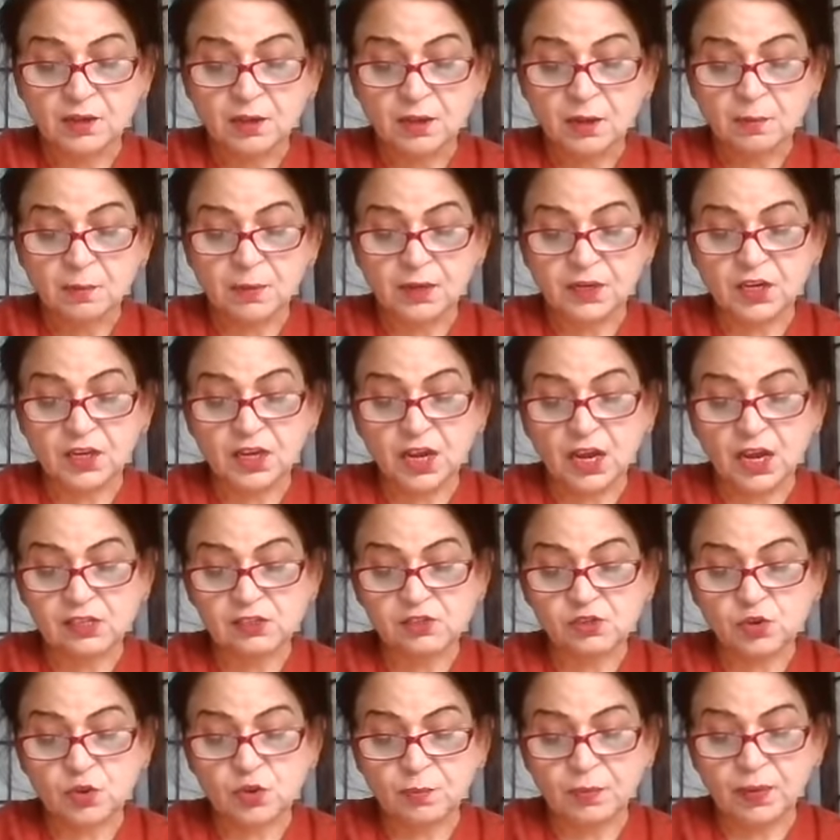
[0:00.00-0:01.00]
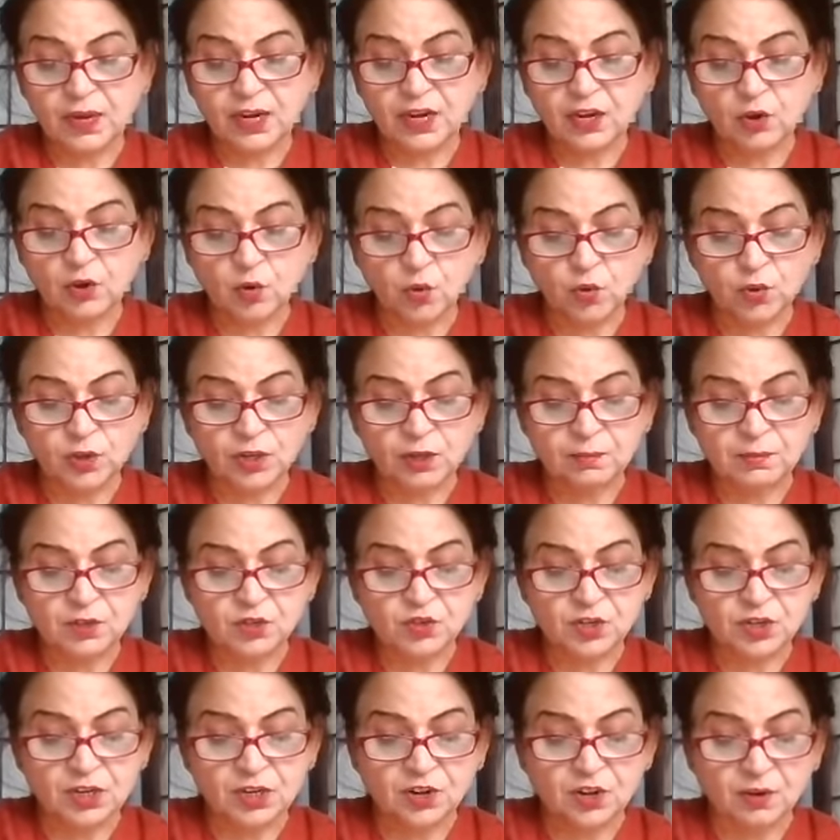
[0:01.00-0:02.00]
But he also made no
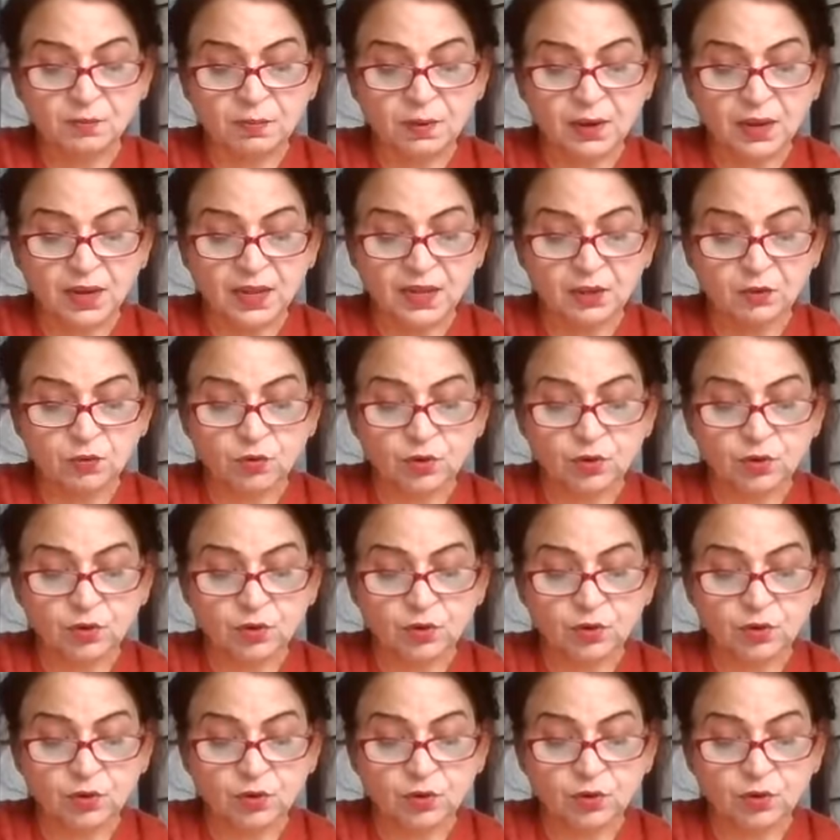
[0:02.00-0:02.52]
immediate reply,